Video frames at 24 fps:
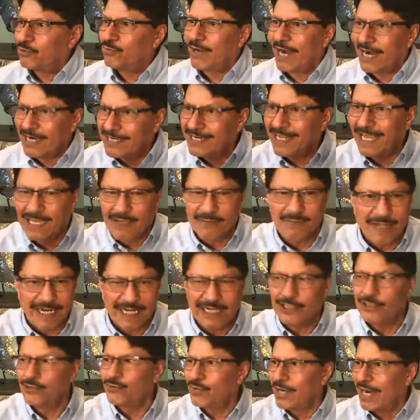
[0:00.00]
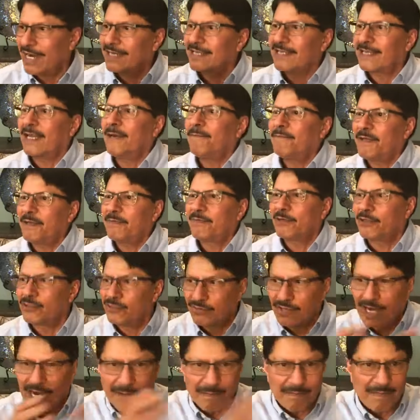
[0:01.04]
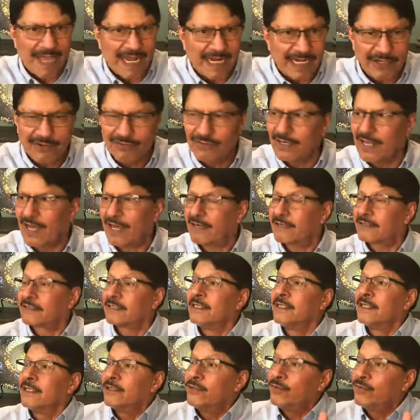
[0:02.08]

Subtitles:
do not take money, do not kill people, do not bury your daughters,